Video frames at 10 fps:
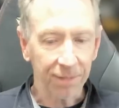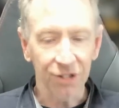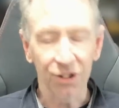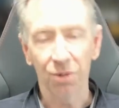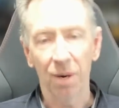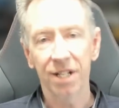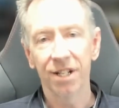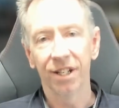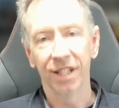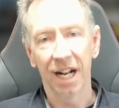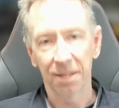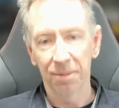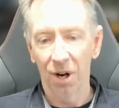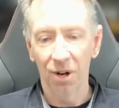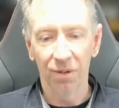situation and the
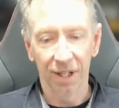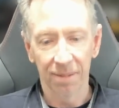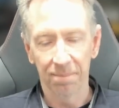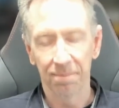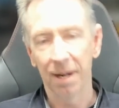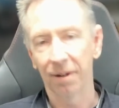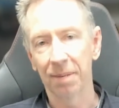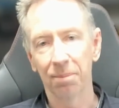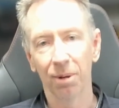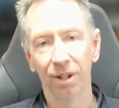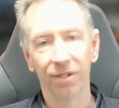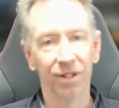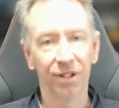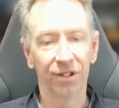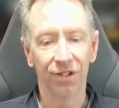argument over bearing puller
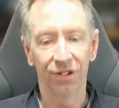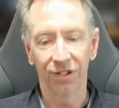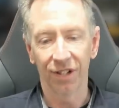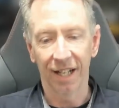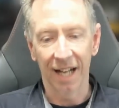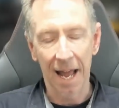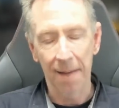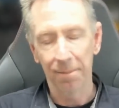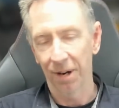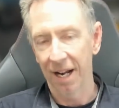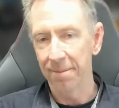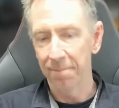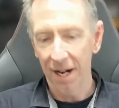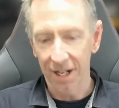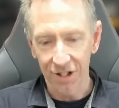versus hammer and
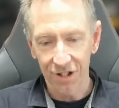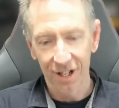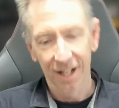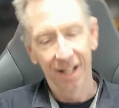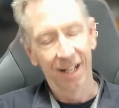punch